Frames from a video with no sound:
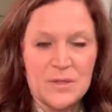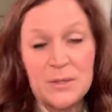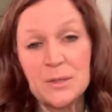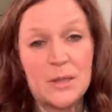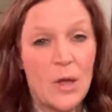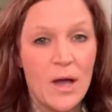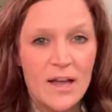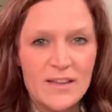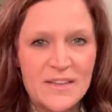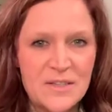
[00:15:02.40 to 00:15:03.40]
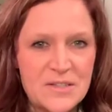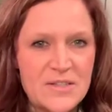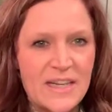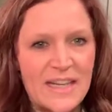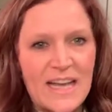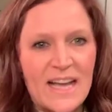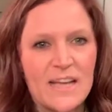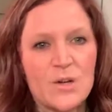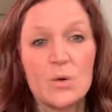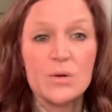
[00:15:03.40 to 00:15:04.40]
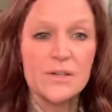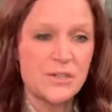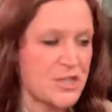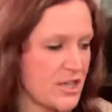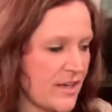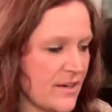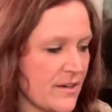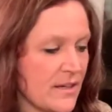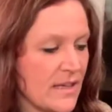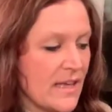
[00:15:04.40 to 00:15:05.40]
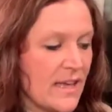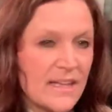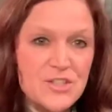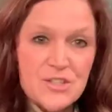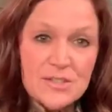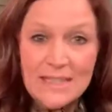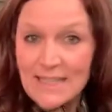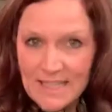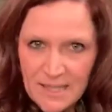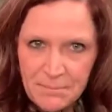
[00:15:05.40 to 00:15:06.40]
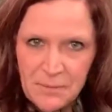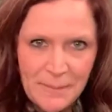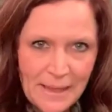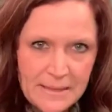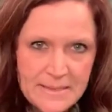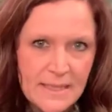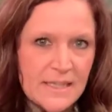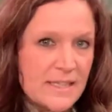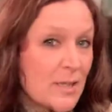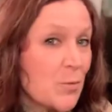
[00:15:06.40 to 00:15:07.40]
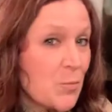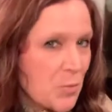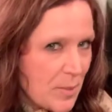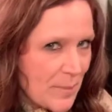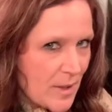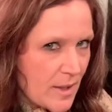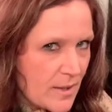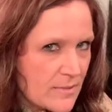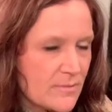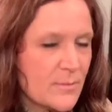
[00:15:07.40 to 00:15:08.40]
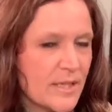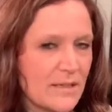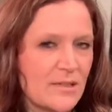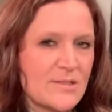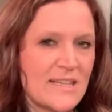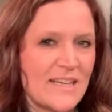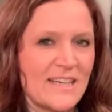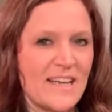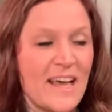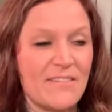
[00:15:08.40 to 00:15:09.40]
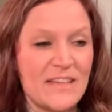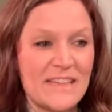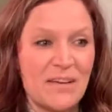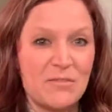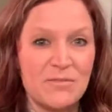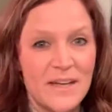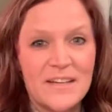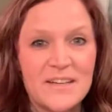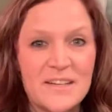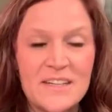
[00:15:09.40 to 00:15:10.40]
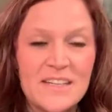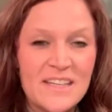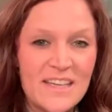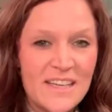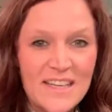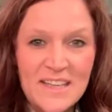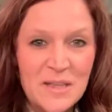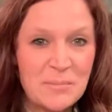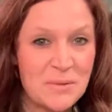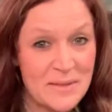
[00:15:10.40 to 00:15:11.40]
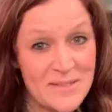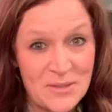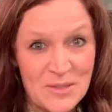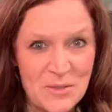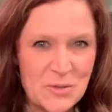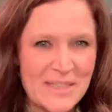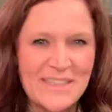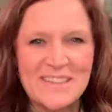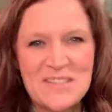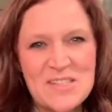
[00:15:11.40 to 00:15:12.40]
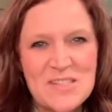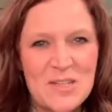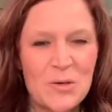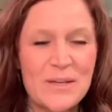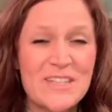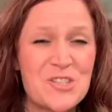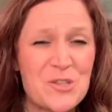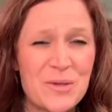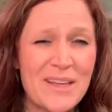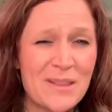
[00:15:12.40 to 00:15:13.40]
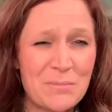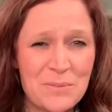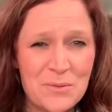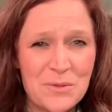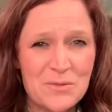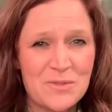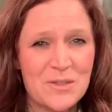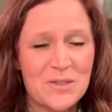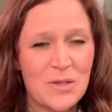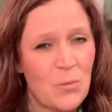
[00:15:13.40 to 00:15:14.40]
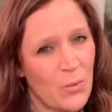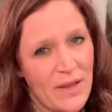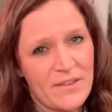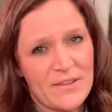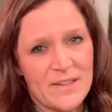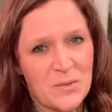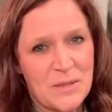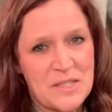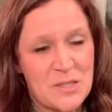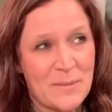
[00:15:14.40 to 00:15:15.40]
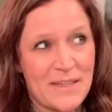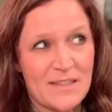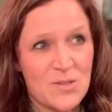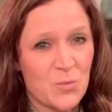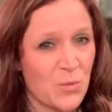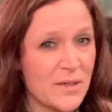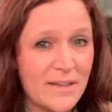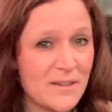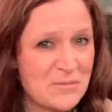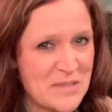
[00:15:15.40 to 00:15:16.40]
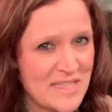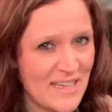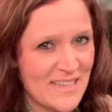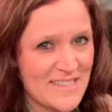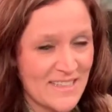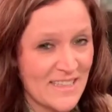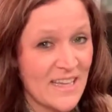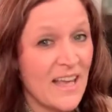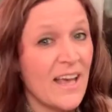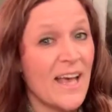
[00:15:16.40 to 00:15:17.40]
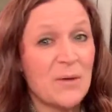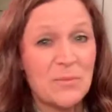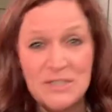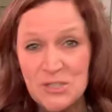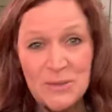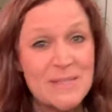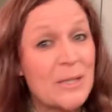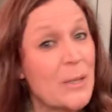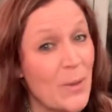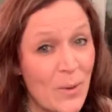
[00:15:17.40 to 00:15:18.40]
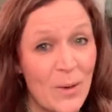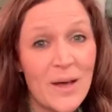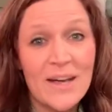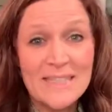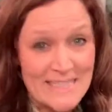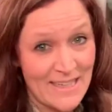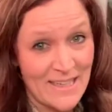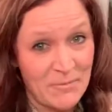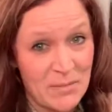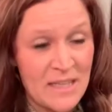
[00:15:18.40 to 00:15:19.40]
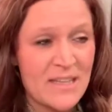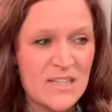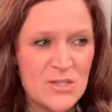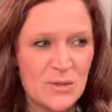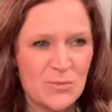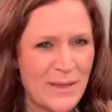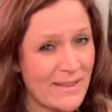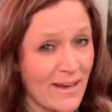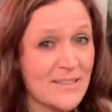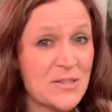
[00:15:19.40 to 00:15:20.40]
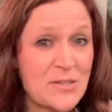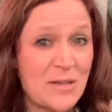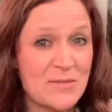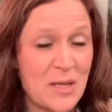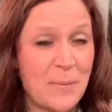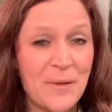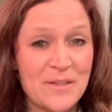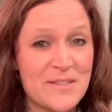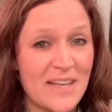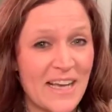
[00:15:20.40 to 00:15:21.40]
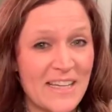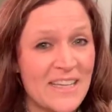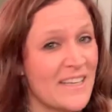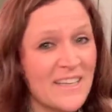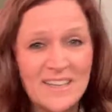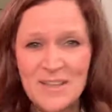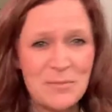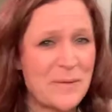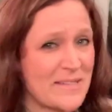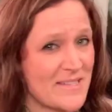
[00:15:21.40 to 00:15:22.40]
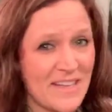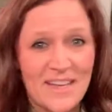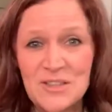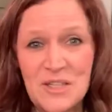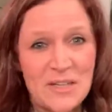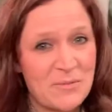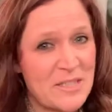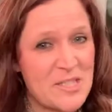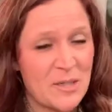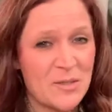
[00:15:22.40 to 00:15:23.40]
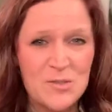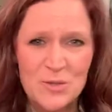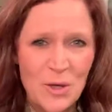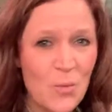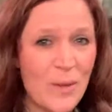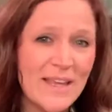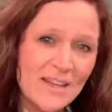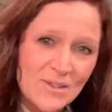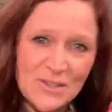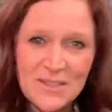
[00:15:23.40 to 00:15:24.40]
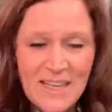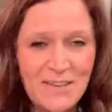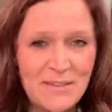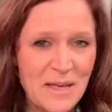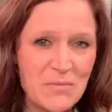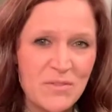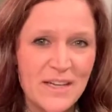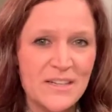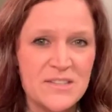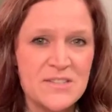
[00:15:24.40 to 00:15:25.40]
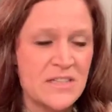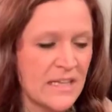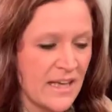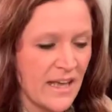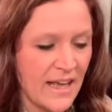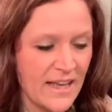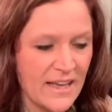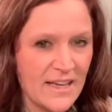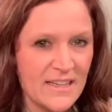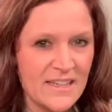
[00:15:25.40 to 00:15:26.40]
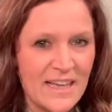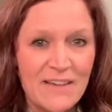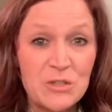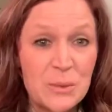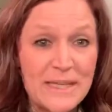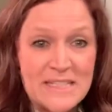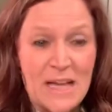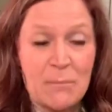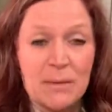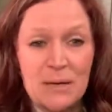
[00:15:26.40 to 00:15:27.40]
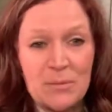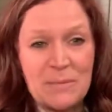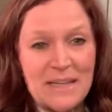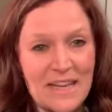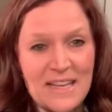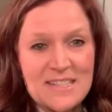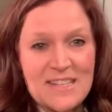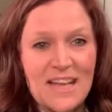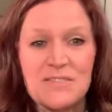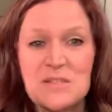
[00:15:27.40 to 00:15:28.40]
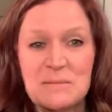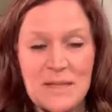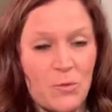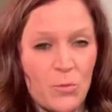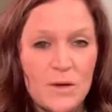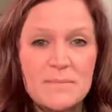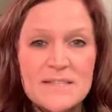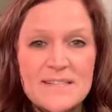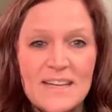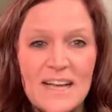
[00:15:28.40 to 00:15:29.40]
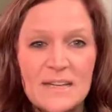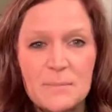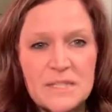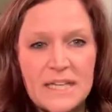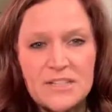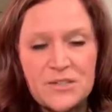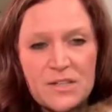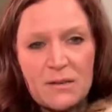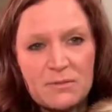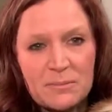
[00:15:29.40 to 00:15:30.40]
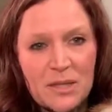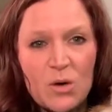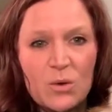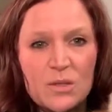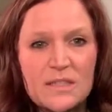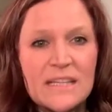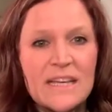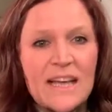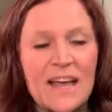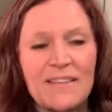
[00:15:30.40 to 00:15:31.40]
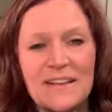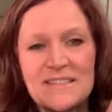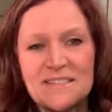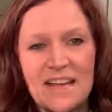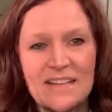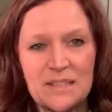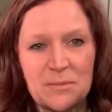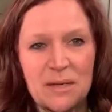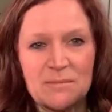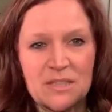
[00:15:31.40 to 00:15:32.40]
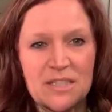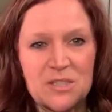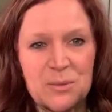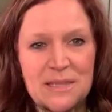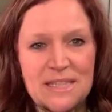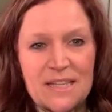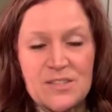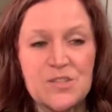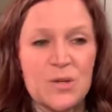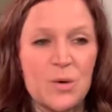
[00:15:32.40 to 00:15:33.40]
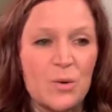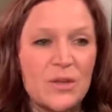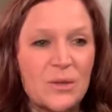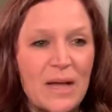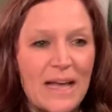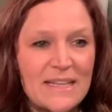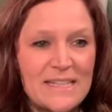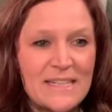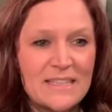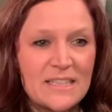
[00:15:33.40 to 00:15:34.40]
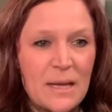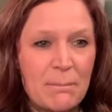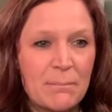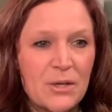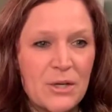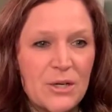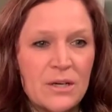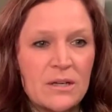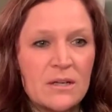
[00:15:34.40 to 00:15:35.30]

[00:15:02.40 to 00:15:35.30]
your log that you're sitting on or your chair, it's just going to keep your backside a little warmer when you're outside having that fire in the blizzard or in the snow, enjoying the beautiful weather in the winter because we're here in Wisconsin and winter is a long time. So if we locked ourselves up inside, that would be a sad long winter. So no, we get out there and have campfires and have a great time. But it would be nice to have something warm to sit on, protect yourself from the cold, and that's exactly what I'm going to do with these. So your idea number